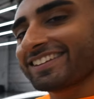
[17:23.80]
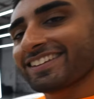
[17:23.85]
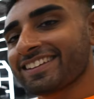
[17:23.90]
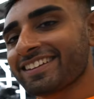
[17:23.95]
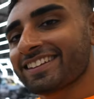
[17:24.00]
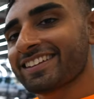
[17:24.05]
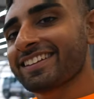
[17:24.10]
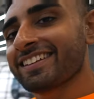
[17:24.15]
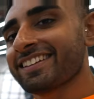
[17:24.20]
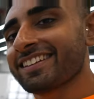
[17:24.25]

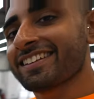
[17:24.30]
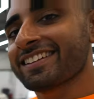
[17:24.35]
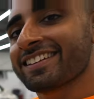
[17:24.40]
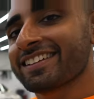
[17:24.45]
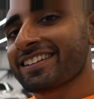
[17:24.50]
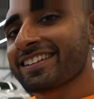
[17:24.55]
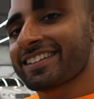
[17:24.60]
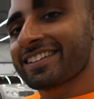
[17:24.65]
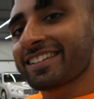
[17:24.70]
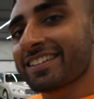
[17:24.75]
Amazing
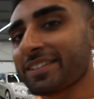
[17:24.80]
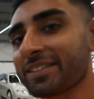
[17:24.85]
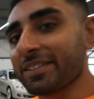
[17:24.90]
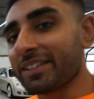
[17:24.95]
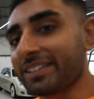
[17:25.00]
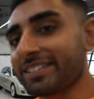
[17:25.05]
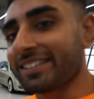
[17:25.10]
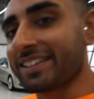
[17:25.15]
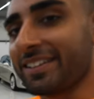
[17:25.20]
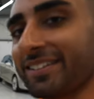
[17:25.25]
work.
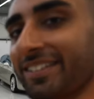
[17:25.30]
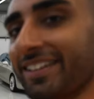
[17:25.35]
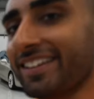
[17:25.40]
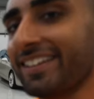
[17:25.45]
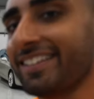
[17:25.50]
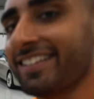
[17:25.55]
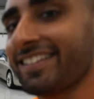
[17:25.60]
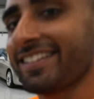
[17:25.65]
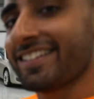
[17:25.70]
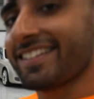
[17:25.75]
Looks good,
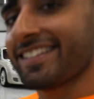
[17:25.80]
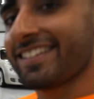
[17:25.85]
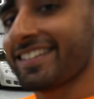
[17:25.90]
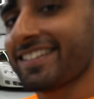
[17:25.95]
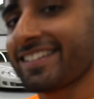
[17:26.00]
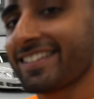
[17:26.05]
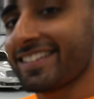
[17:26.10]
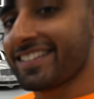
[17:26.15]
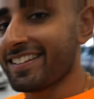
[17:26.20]
right? Crazy.